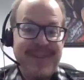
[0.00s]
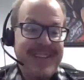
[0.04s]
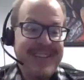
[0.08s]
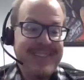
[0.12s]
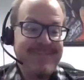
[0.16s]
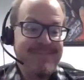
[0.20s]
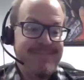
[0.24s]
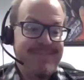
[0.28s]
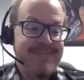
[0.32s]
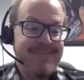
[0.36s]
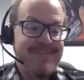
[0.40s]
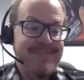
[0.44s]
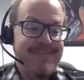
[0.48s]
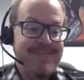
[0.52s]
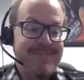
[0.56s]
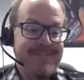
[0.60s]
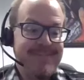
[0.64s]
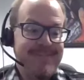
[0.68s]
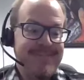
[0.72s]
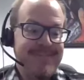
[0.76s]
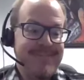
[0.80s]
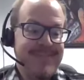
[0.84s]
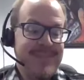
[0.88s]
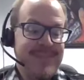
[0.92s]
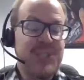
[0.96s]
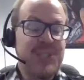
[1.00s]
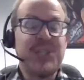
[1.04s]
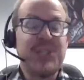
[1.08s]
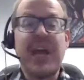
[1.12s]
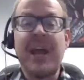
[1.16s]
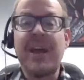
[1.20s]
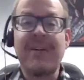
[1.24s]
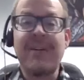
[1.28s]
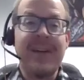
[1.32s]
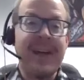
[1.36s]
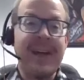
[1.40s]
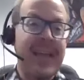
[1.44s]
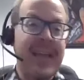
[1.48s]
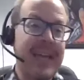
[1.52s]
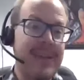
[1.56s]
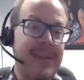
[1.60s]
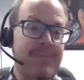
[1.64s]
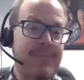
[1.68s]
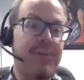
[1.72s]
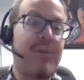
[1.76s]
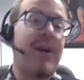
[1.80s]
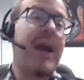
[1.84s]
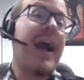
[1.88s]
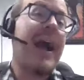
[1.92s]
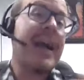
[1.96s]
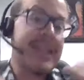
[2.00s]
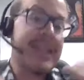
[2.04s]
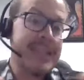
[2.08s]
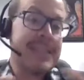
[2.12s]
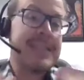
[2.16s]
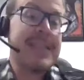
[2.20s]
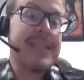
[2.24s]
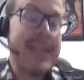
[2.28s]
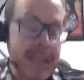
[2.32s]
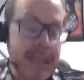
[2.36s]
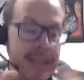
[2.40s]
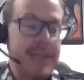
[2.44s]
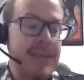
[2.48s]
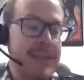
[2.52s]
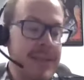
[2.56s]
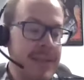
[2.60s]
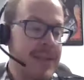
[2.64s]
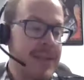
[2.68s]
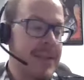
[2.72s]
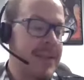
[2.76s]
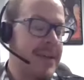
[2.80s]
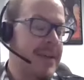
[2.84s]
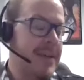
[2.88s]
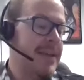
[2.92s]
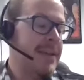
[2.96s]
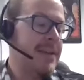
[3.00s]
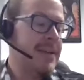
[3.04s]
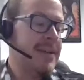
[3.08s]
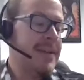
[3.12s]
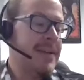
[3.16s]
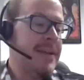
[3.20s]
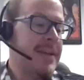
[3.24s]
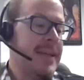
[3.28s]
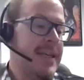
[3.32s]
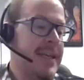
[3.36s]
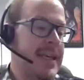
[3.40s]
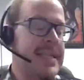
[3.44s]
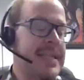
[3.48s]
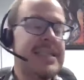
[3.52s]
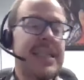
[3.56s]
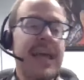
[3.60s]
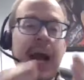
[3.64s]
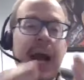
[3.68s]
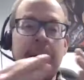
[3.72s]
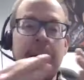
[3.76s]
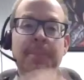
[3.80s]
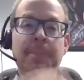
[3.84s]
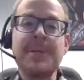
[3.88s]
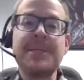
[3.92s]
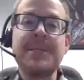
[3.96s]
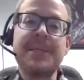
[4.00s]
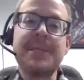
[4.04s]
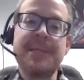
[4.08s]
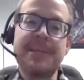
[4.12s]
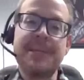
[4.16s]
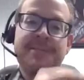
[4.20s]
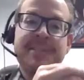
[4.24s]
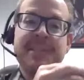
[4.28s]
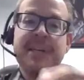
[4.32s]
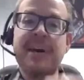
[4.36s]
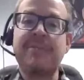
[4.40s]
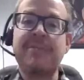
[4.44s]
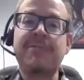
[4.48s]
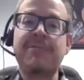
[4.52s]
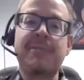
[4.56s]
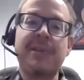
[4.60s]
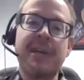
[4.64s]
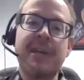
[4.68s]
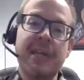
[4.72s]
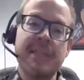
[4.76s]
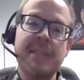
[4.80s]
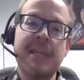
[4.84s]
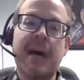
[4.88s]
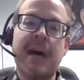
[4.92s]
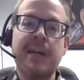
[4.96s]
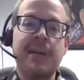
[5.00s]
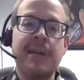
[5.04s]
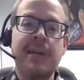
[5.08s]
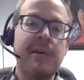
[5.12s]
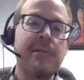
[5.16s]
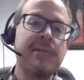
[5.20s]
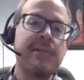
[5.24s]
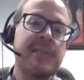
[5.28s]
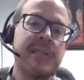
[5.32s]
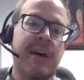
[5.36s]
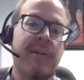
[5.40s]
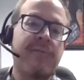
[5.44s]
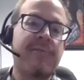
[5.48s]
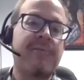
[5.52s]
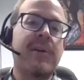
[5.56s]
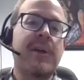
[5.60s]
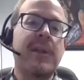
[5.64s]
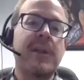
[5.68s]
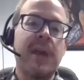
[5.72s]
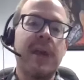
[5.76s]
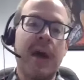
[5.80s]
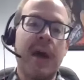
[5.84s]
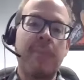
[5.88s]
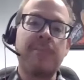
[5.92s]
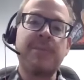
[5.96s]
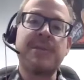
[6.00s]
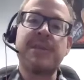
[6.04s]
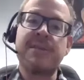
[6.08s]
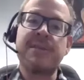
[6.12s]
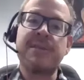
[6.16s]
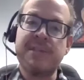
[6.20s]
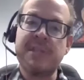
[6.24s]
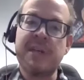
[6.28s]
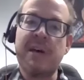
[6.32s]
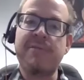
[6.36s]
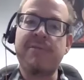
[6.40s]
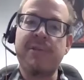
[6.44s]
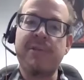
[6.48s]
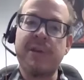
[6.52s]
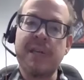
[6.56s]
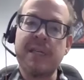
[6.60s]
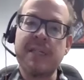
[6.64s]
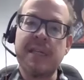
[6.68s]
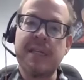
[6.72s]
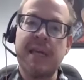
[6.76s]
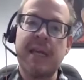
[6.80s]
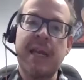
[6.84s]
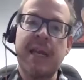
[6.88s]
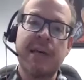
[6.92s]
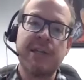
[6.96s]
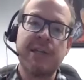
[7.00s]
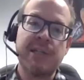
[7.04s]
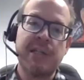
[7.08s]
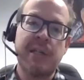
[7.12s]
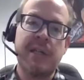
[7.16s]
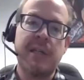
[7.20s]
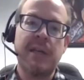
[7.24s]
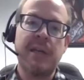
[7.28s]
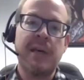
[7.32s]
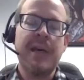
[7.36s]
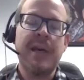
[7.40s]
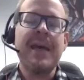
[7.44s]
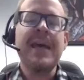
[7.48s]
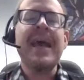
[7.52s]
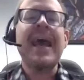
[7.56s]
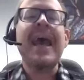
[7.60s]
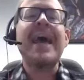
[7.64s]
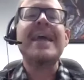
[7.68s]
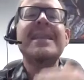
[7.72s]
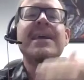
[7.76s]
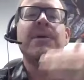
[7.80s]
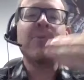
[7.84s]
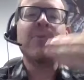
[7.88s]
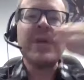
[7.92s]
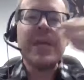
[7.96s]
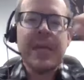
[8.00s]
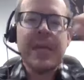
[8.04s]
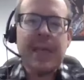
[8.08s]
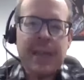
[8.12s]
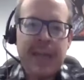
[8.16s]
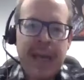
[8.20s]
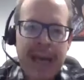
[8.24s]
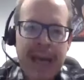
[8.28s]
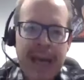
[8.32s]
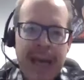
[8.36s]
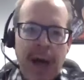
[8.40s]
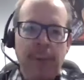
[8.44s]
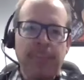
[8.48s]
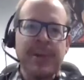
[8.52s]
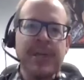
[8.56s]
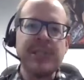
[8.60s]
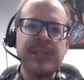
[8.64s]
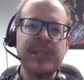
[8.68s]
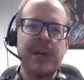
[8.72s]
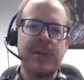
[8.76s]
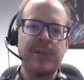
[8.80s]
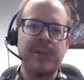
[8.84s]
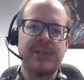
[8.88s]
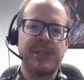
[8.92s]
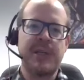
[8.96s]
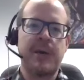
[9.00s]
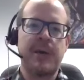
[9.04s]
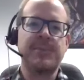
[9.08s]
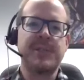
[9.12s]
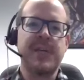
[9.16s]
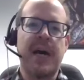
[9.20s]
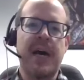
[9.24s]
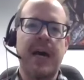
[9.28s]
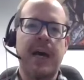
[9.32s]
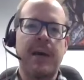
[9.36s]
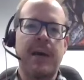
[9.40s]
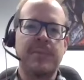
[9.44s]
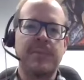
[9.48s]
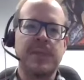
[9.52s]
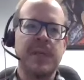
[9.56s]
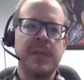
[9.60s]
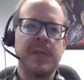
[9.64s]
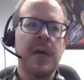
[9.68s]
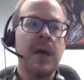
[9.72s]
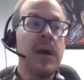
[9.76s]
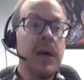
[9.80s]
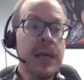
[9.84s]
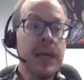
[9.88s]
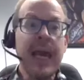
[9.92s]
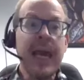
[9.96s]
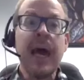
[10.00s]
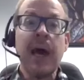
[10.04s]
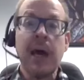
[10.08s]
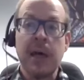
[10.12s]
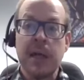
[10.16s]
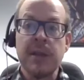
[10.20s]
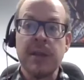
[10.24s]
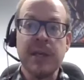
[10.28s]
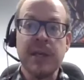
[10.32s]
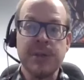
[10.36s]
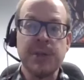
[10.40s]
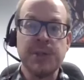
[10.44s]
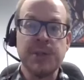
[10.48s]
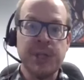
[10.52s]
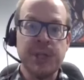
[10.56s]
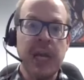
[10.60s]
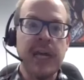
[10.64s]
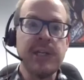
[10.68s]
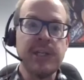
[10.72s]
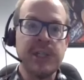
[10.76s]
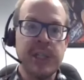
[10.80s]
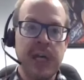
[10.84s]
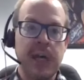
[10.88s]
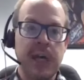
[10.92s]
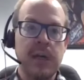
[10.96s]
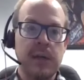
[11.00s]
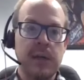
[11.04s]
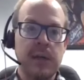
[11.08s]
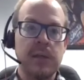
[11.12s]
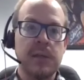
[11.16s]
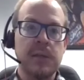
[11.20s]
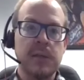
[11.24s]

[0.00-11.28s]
been sharing and practicing is the opposite of suffering is not no suffering. The opposite of suffering is connection. And that we can help each other sometimes. Yeah, things are changing.